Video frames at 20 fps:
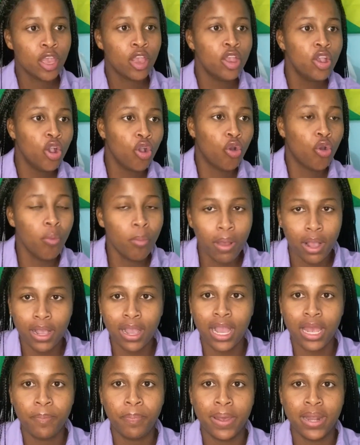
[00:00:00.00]
Come back
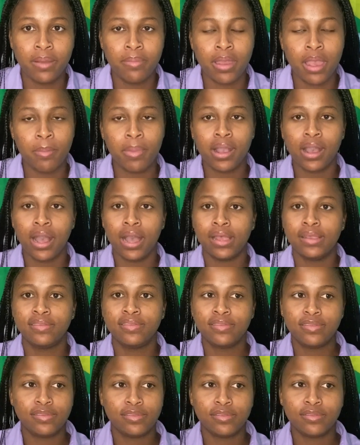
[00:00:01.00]
on the bike
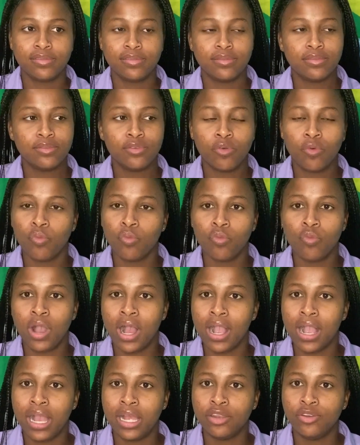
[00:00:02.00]
because what
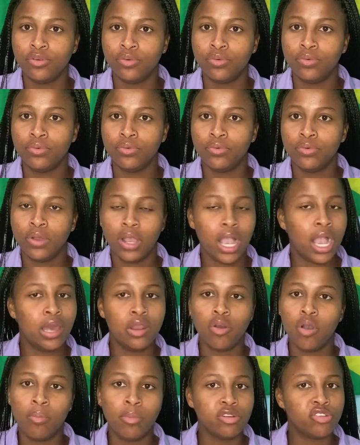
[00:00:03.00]
I gonna do? I don't know
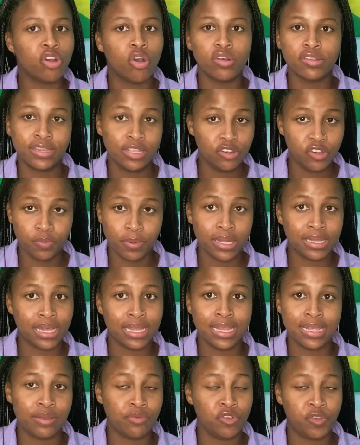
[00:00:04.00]
much house there, which part of
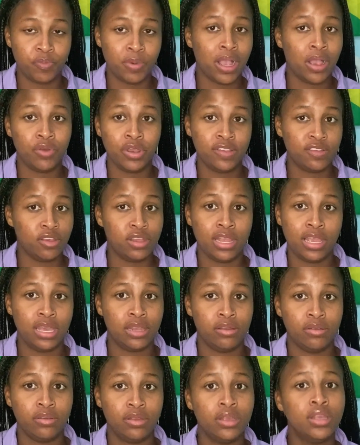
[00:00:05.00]
it, which part of this day, you know.
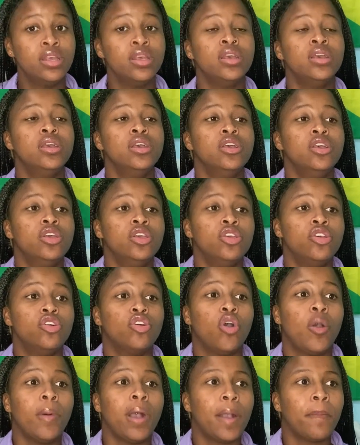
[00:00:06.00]
Go
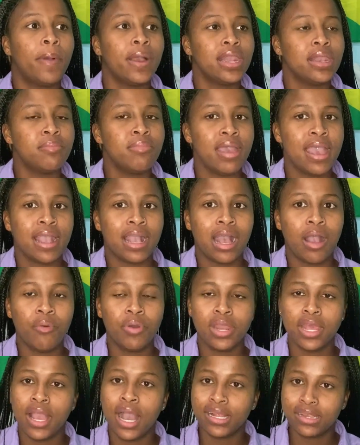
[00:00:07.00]
back on the bike and when he
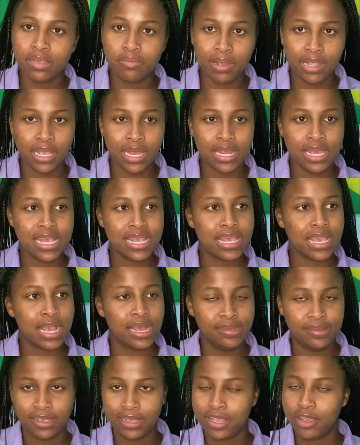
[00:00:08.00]
hot him again, he can't
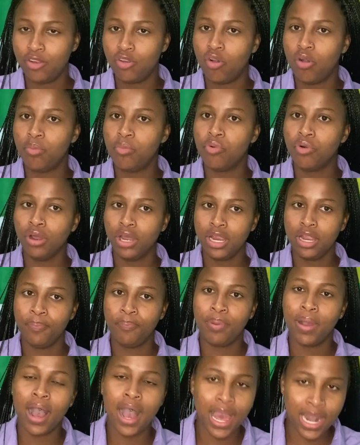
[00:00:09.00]
take you no more. He
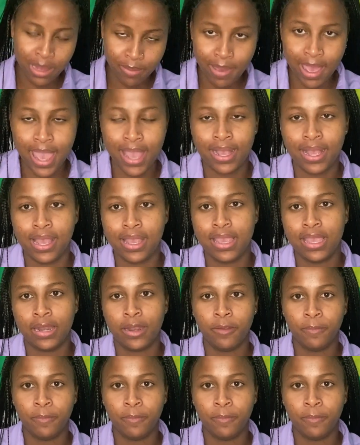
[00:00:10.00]
park the bike again.